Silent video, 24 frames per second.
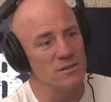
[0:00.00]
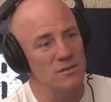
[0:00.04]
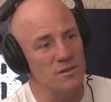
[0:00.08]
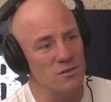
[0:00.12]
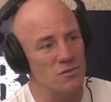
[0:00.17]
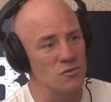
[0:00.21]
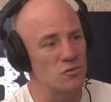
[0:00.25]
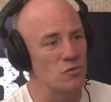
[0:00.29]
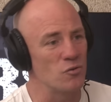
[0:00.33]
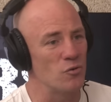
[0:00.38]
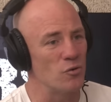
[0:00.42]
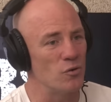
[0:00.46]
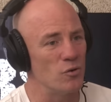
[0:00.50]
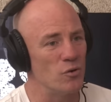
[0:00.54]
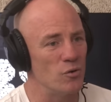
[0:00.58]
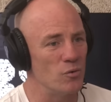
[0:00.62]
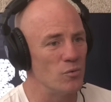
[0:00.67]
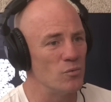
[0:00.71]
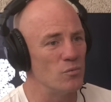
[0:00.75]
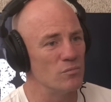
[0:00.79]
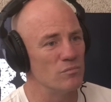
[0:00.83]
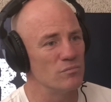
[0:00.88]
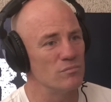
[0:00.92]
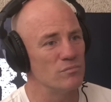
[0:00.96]
The
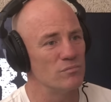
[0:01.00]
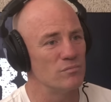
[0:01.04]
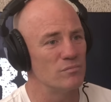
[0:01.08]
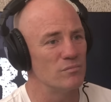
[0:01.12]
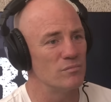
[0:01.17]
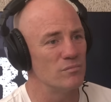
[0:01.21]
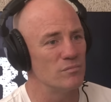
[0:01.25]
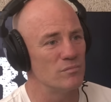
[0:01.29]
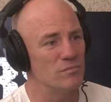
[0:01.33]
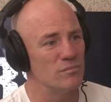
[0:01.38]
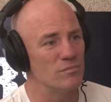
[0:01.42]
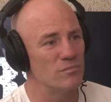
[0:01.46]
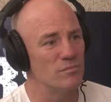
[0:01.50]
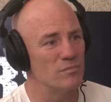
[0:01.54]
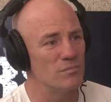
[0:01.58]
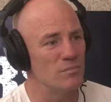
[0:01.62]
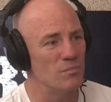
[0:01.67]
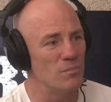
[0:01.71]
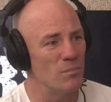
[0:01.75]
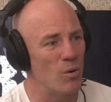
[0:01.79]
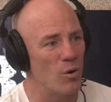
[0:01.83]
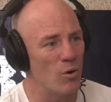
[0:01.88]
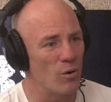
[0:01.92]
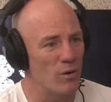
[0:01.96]
screw
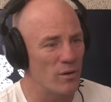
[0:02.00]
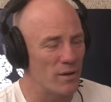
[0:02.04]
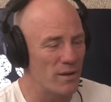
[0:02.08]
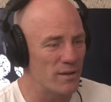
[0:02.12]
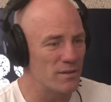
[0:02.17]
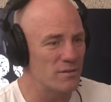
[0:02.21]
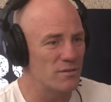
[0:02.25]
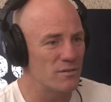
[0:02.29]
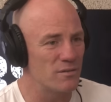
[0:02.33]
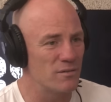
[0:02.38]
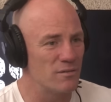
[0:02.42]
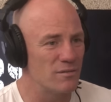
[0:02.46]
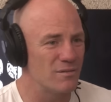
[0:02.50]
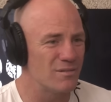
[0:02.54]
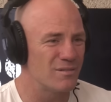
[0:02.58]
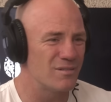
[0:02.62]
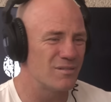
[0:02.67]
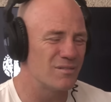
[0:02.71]
more or less